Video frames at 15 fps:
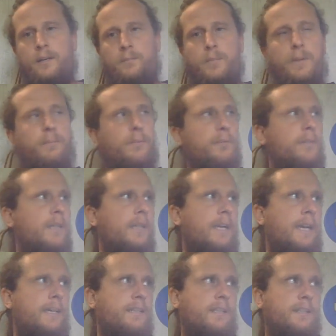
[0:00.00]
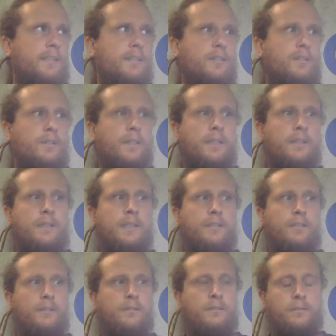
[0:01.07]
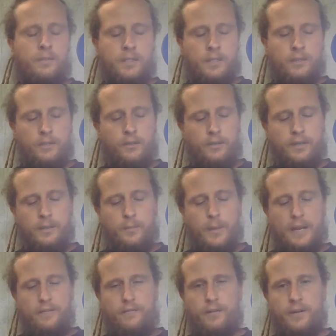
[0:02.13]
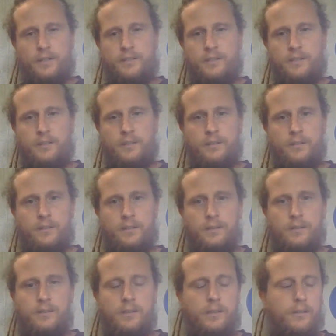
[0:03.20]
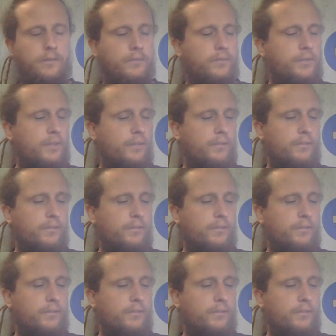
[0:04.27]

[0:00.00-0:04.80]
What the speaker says: people getting access that you don't need to pay for it to, you know. So